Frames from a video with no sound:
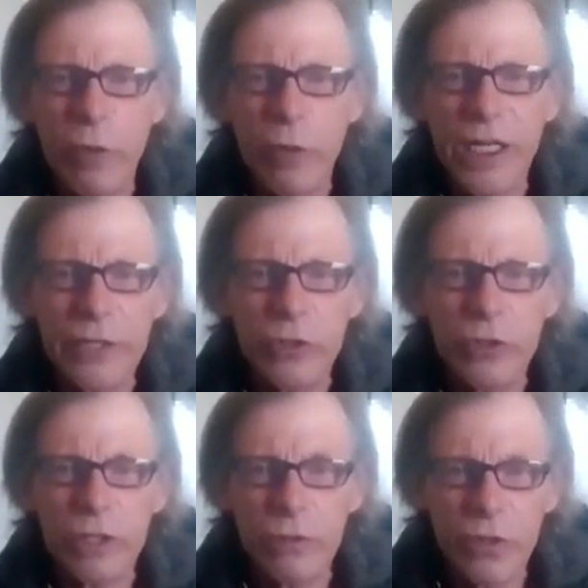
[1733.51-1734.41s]
What can I do?
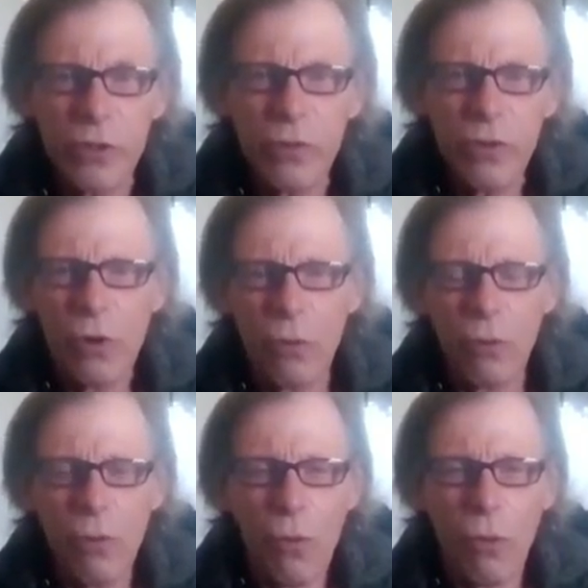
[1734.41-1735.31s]
What
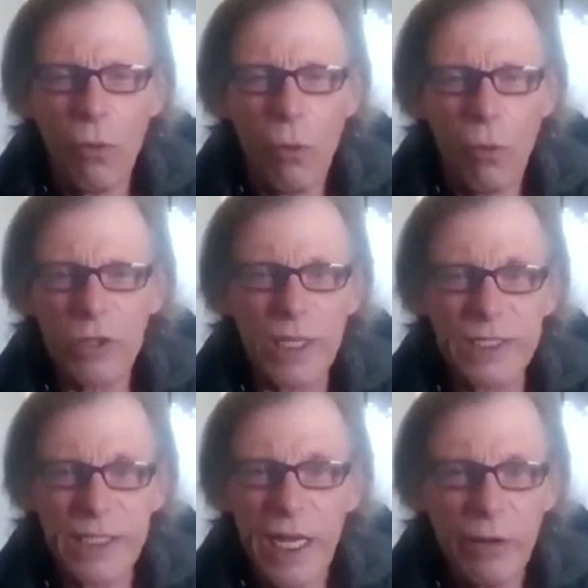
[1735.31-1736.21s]
do I
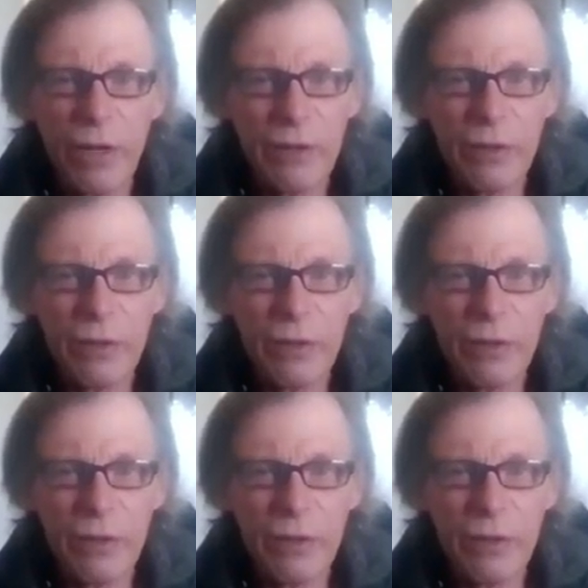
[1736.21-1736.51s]
say?